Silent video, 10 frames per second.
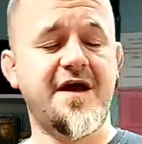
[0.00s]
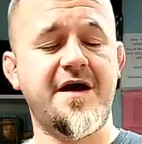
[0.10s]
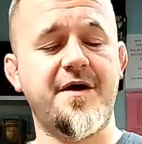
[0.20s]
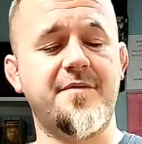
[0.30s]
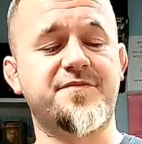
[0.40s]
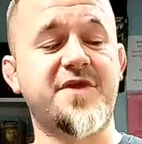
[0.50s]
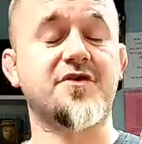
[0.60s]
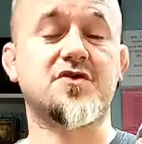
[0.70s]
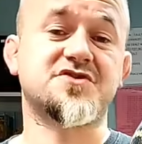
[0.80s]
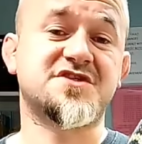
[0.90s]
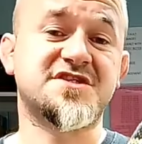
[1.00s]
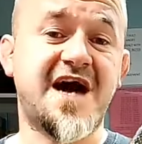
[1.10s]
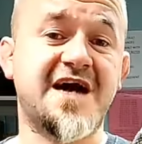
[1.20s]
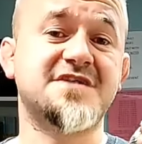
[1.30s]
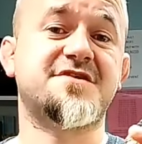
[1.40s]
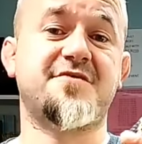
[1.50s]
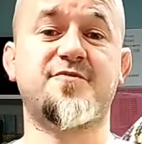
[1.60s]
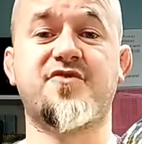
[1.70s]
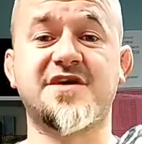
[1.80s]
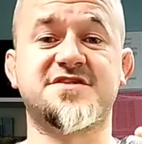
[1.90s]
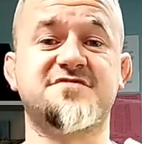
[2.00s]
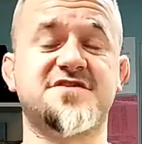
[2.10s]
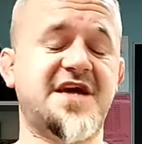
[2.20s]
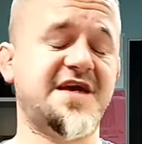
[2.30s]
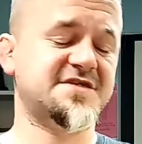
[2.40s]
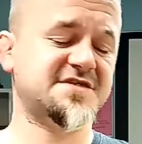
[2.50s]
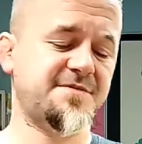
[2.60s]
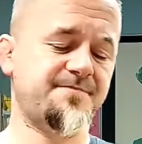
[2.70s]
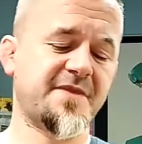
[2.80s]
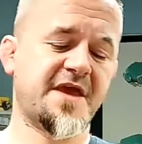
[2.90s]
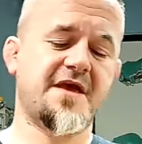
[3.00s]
they're a good size, they're impressive snakes.